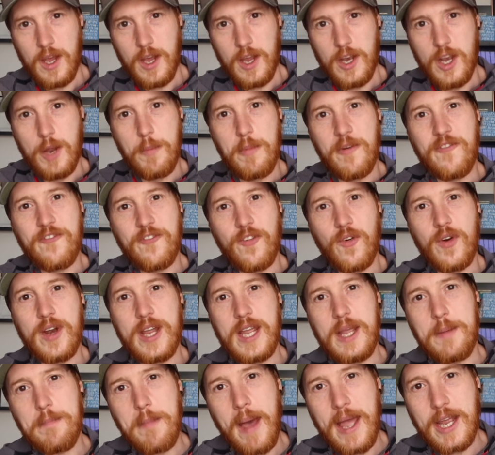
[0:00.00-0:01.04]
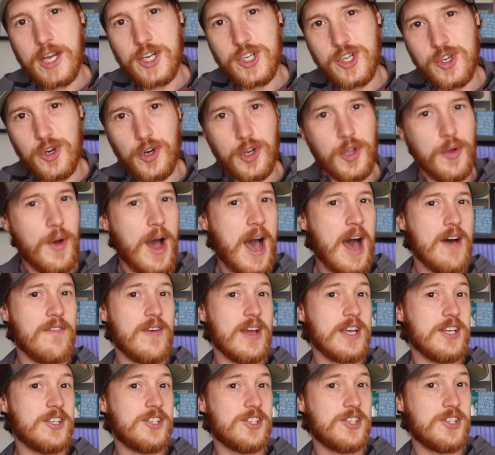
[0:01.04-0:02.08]
Number 3, make sure you have
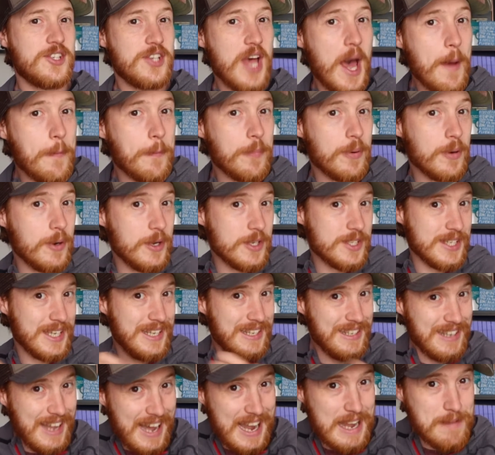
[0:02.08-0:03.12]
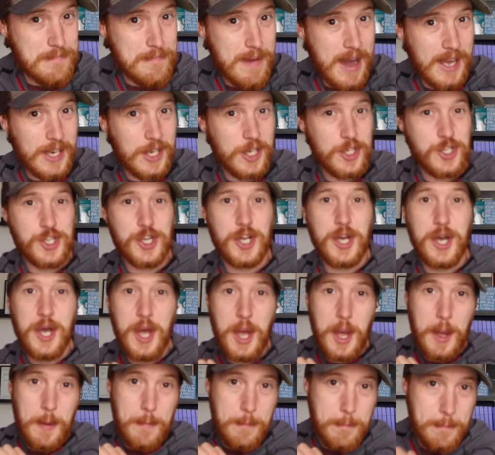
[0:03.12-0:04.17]
a separate line manager,
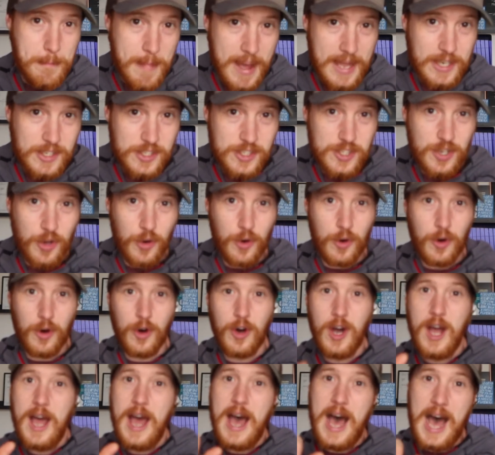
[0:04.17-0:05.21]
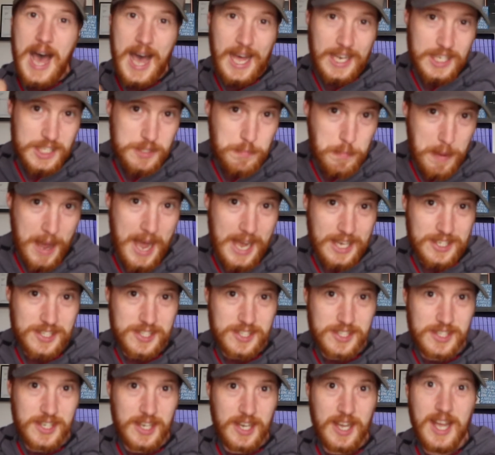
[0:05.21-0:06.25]
mentor, and
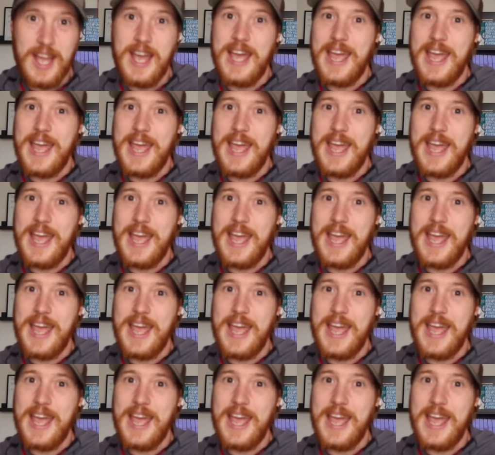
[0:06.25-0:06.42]
pastor.